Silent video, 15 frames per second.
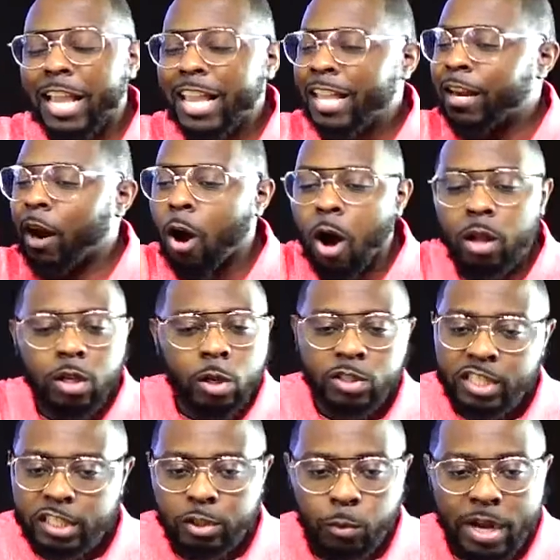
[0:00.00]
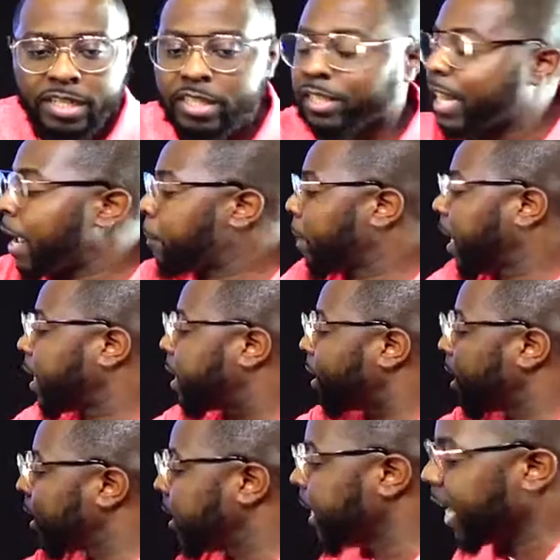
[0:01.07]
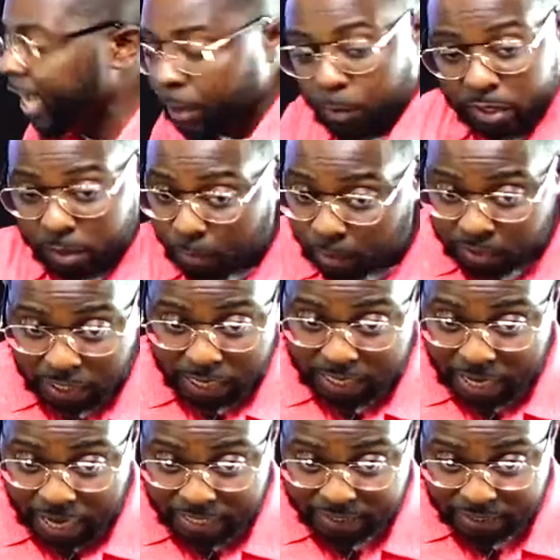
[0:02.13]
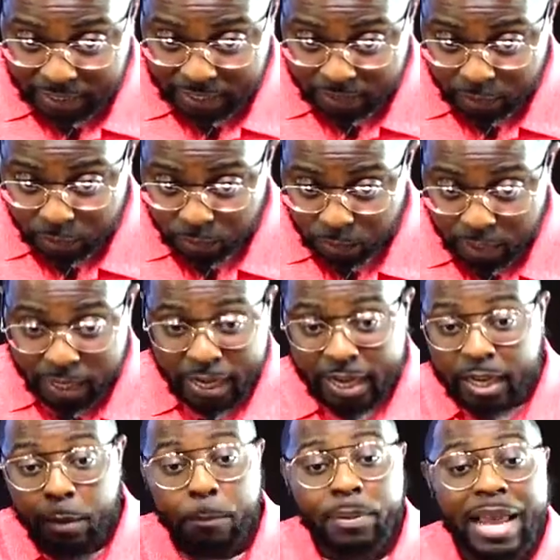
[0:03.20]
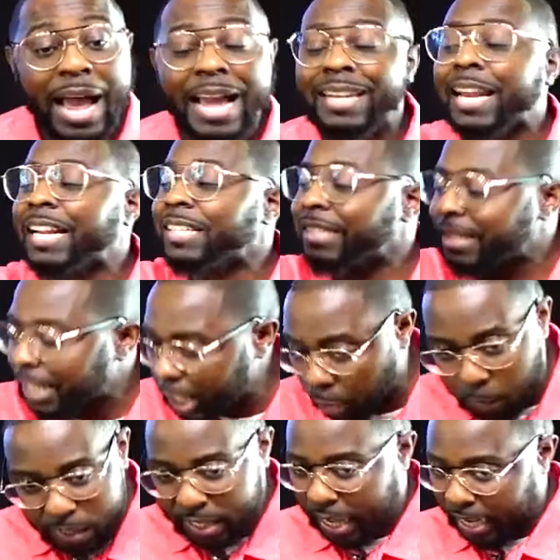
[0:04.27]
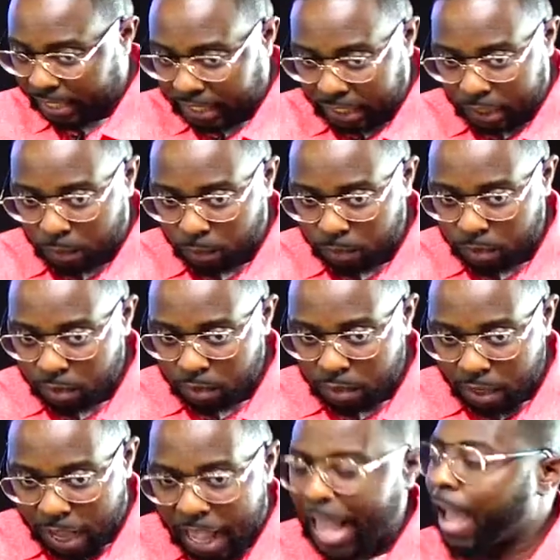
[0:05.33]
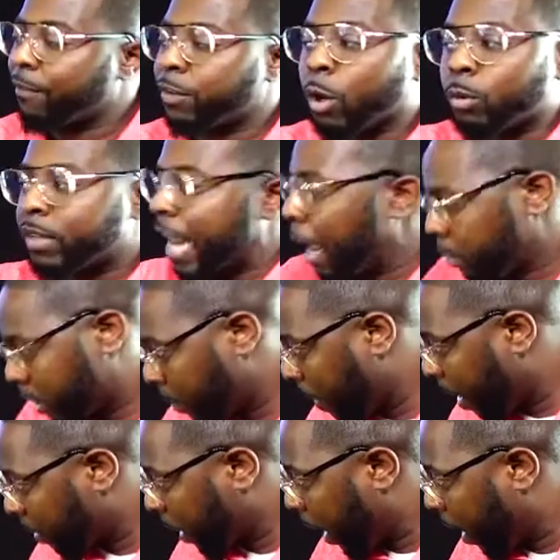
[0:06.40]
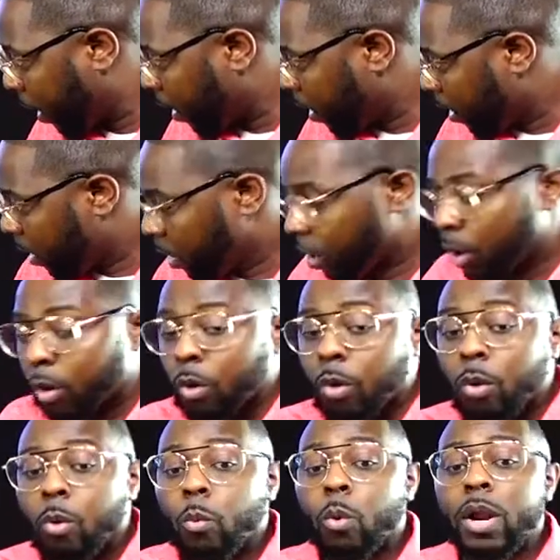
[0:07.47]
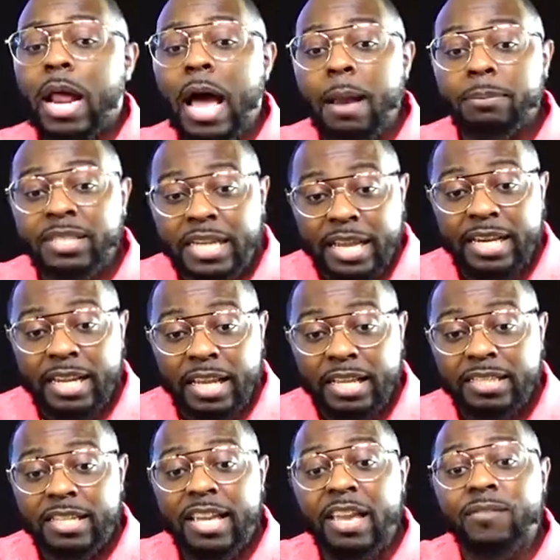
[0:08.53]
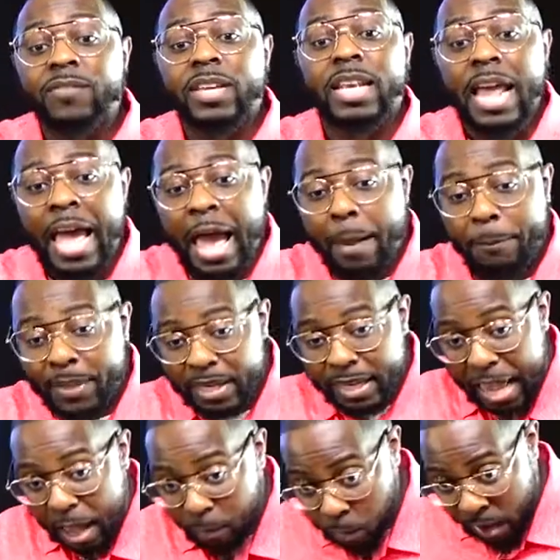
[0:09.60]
in all those situations they probably could have did what the Most High God said do and complied, and they still would have got killed. I have no doubts about that. What I'm saying is, if it happened that